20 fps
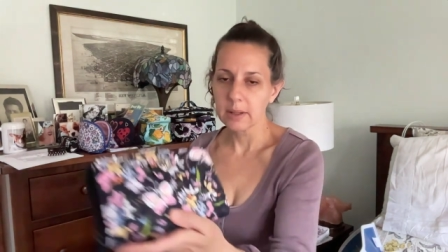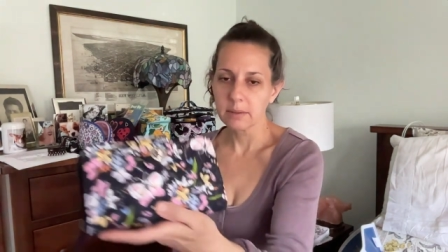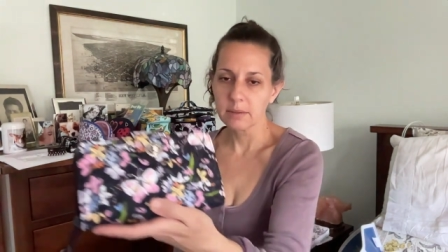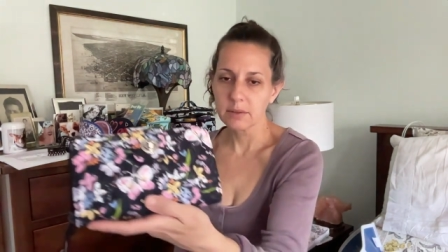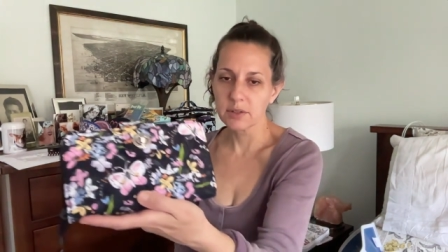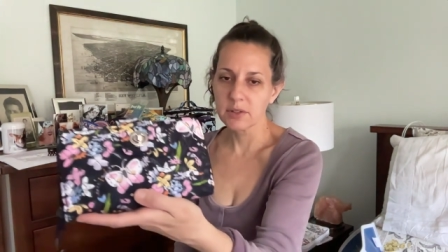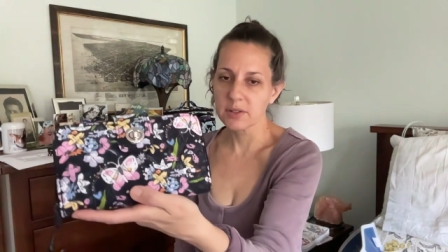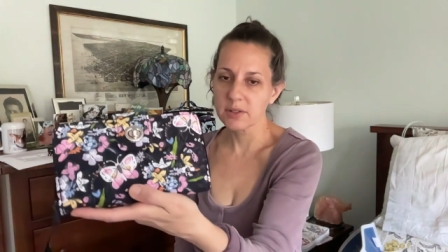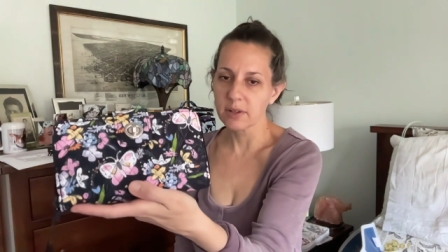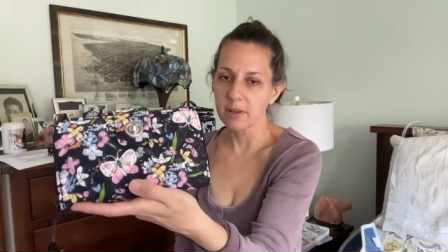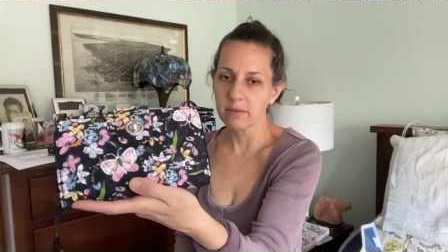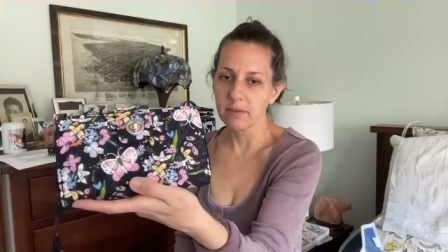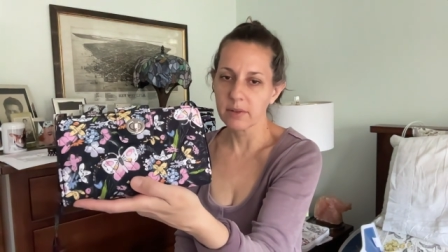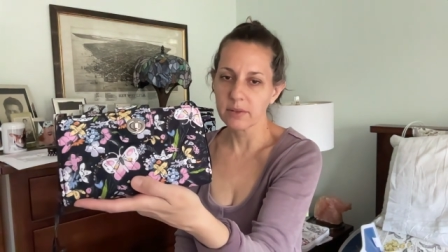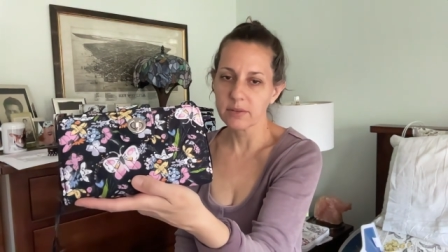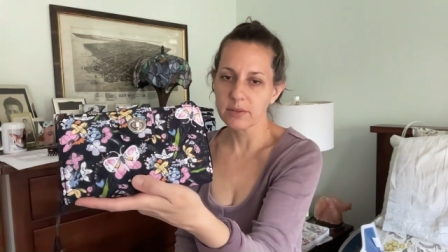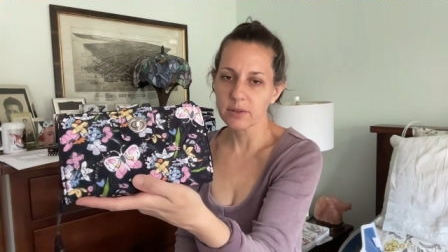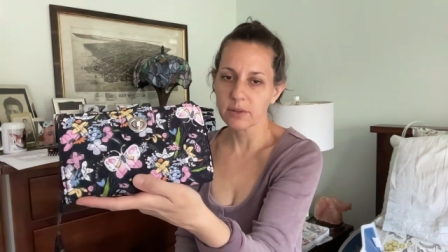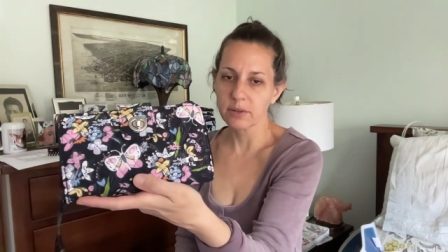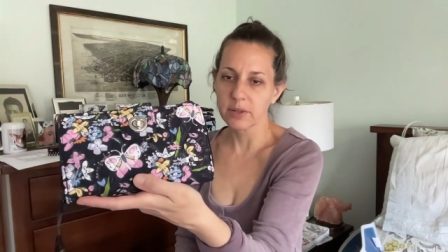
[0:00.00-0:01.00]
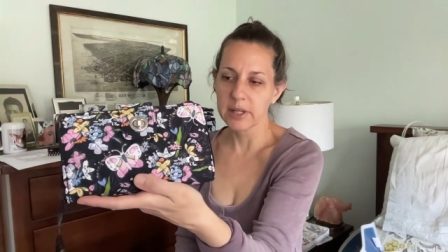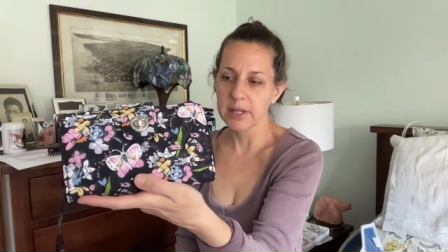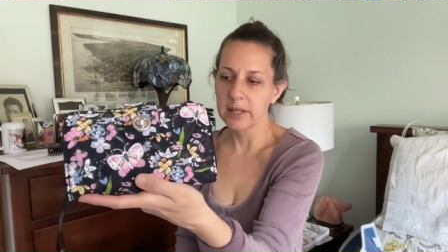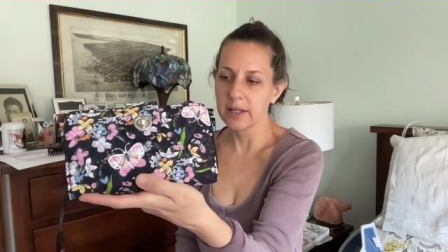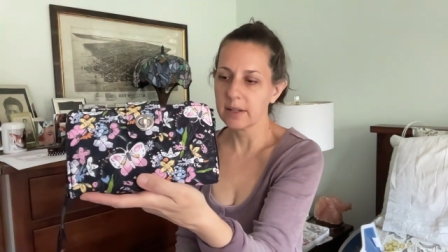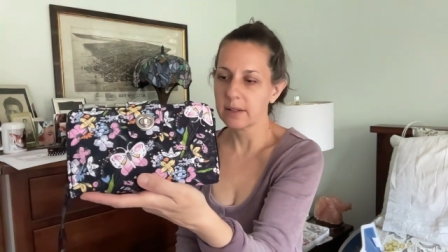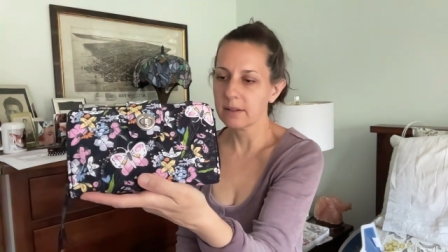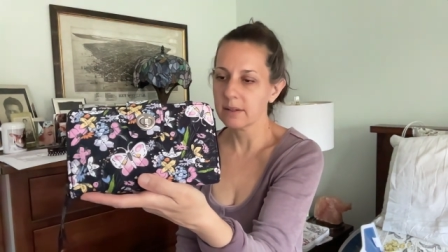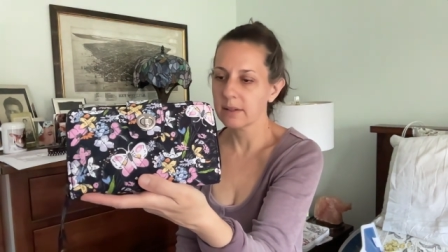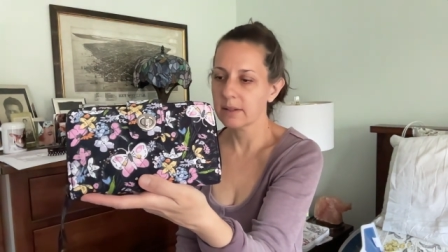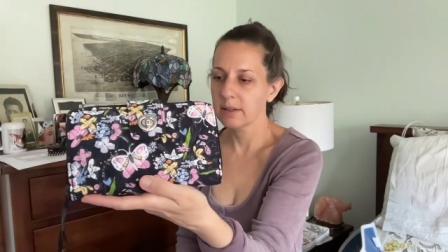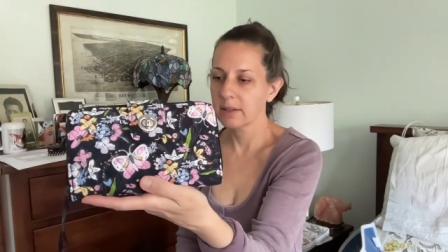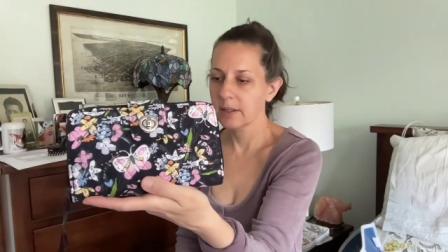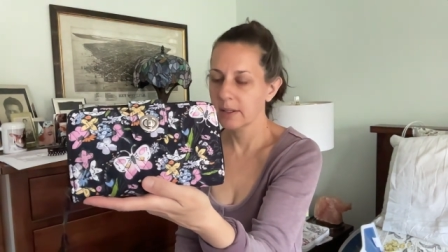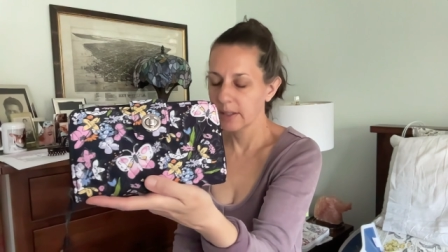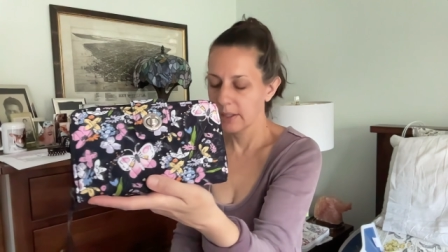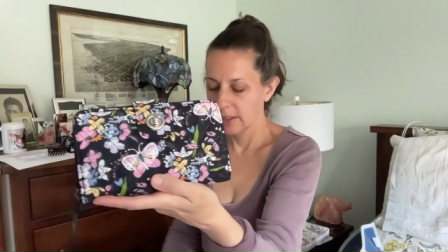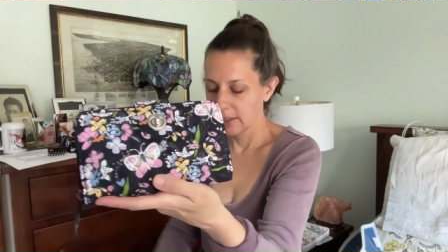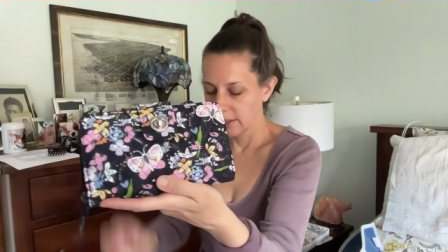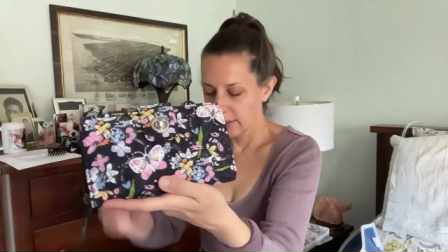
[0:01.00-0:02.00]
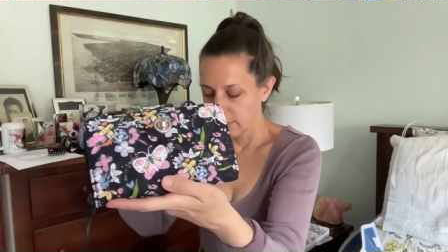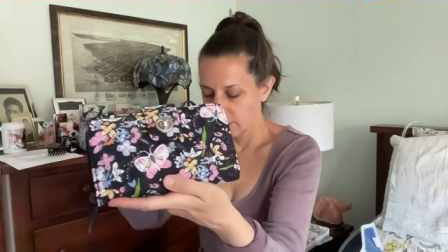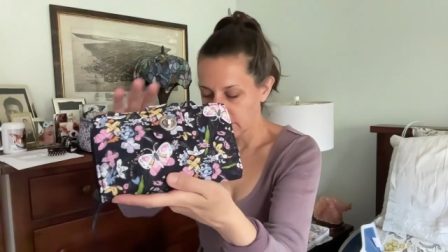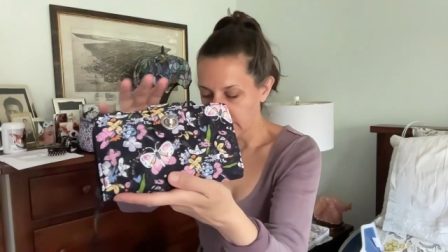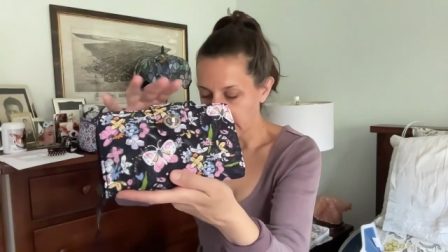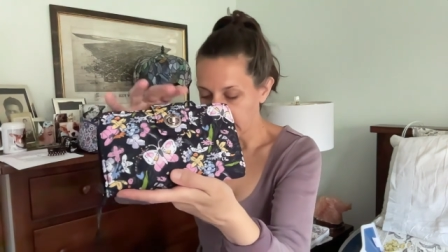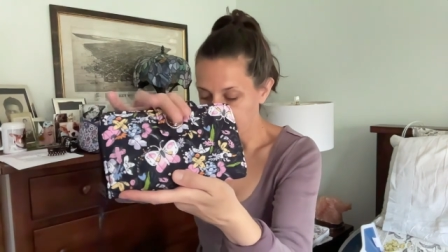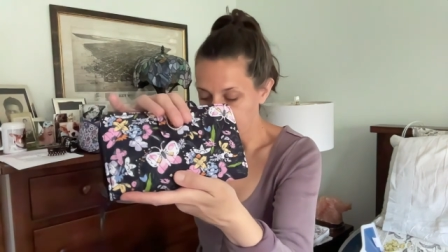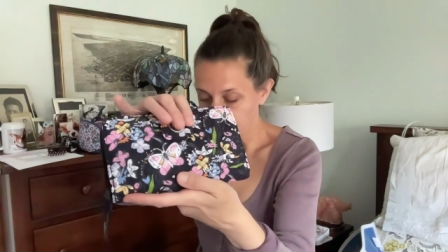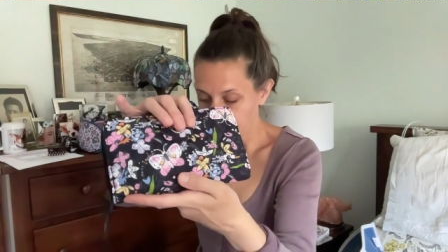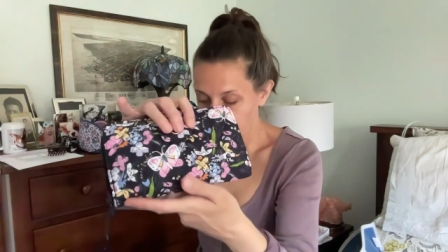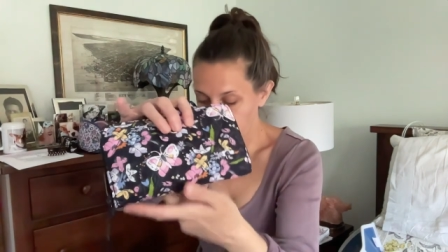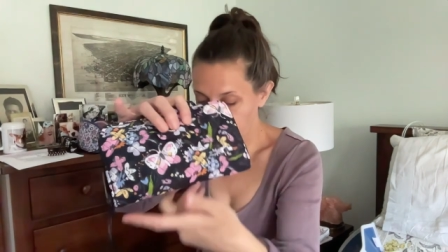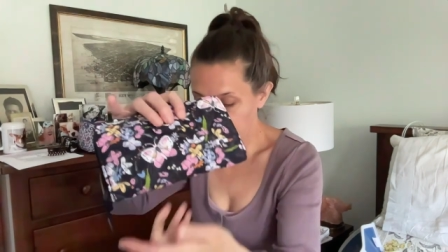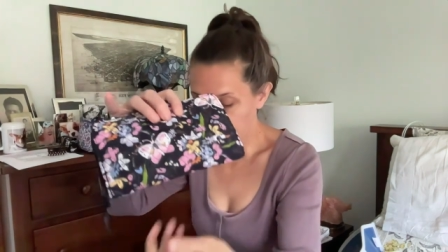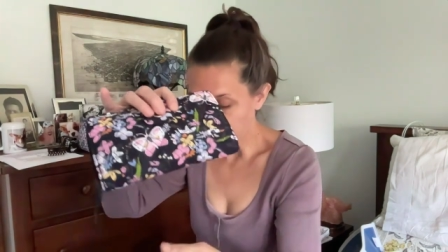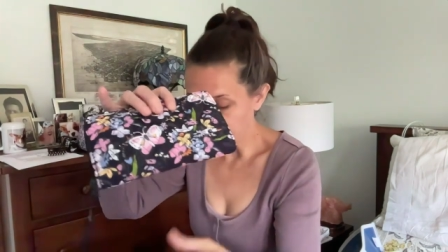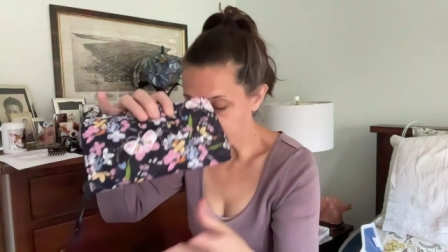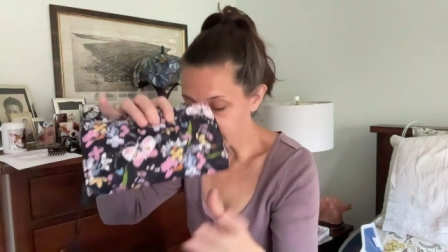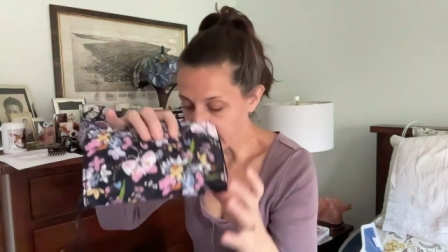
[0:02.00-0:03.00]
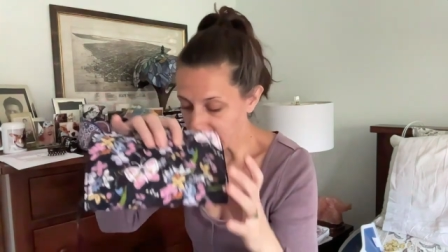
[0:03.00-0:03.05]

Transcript: just love those green blades of grass.